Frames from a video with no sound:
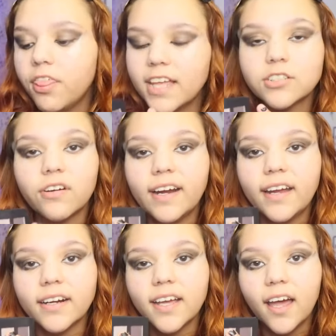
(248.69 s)
this one right
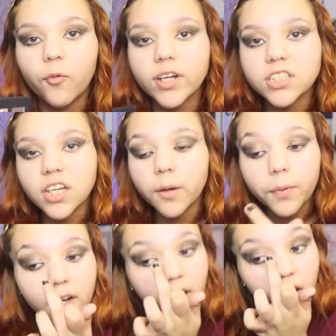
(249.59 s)
here, and we're just gonna
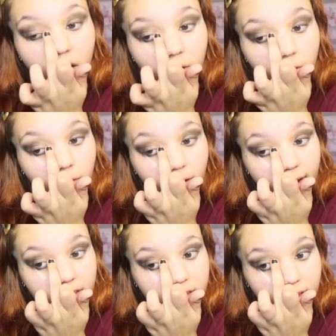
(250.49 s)
put it
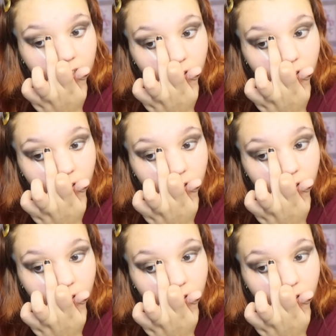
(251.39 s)
right there,